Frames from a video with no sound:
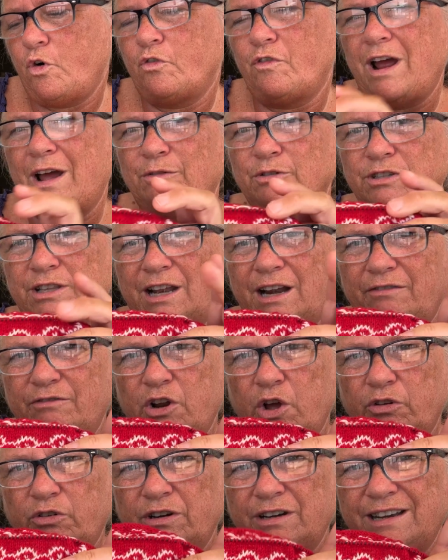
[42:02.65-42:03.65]
rounds that
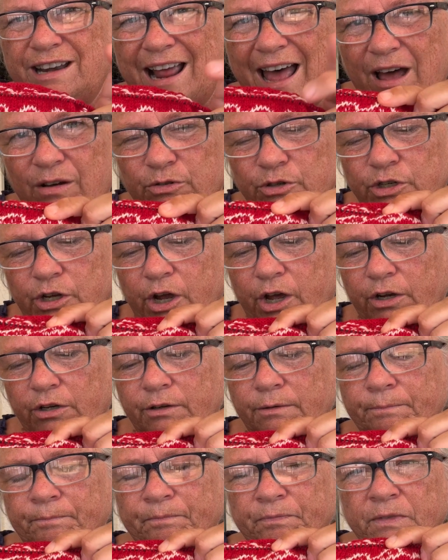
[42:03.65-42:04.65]
I'm now
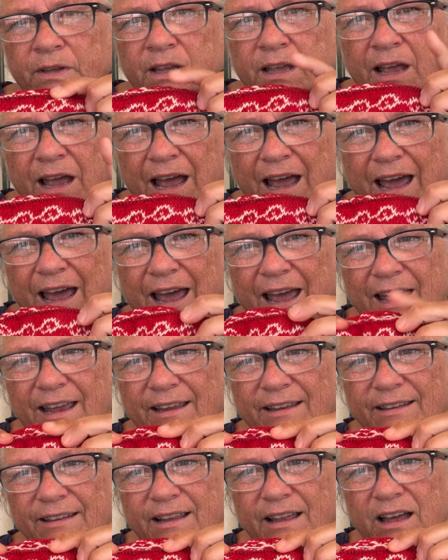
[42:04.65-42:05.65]
done,
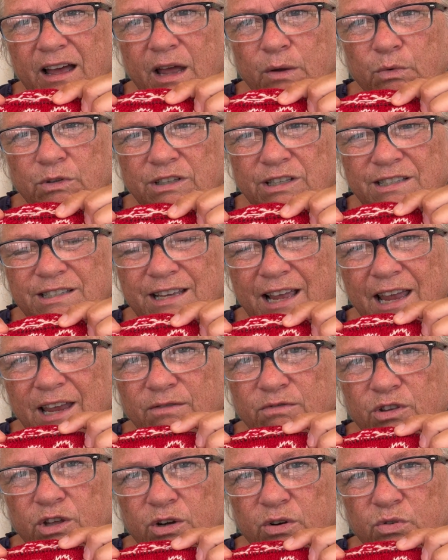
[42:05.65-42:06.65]
and I will
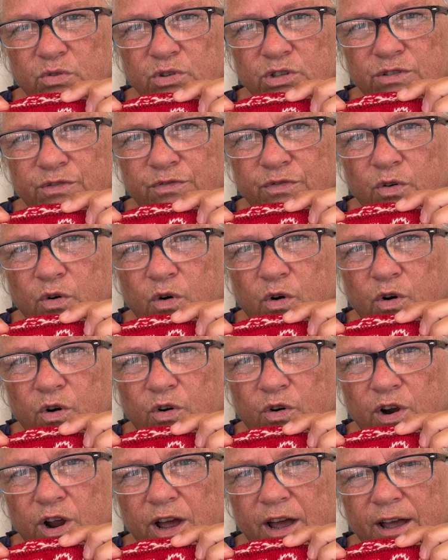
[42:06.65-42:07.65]
save those
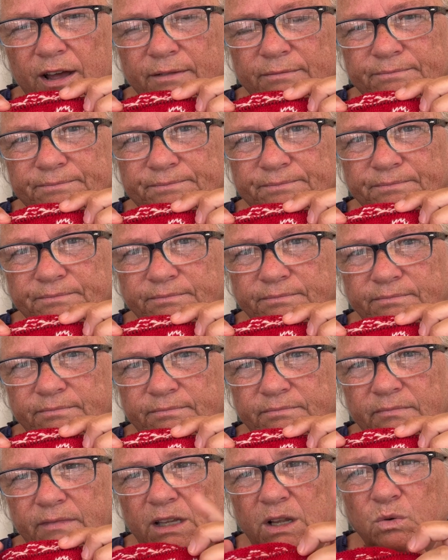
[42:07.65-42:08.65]
for
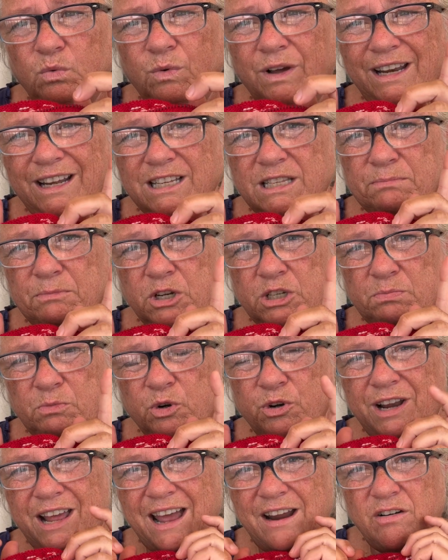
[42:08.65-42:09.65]
when it's much
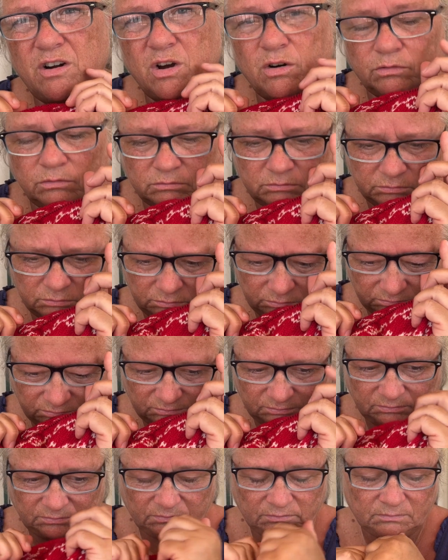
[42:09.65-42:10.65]
more narrow.
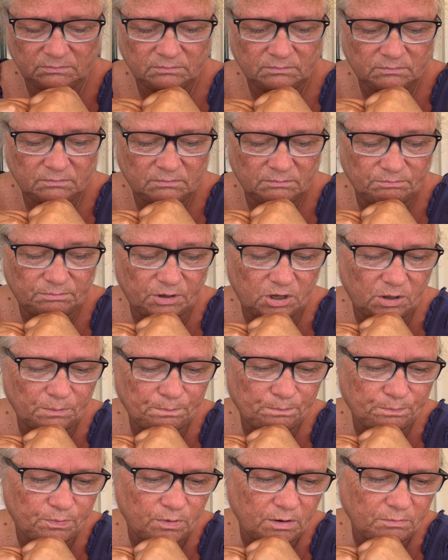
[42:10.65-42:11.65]

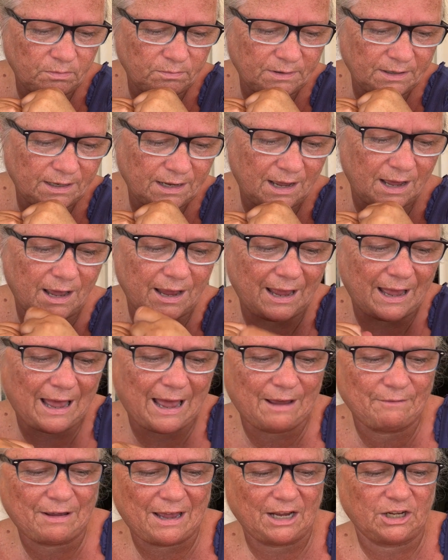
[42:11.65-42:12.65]
But probably I
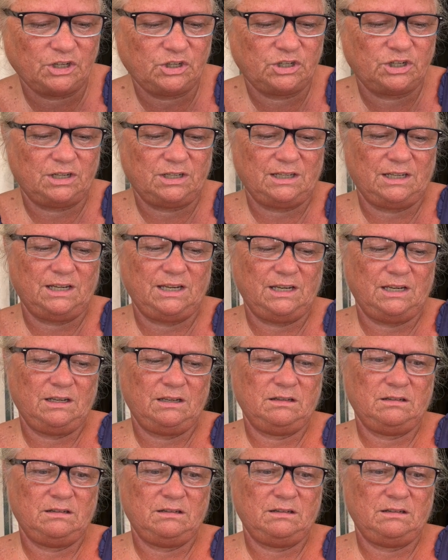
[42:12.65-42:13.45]
have actually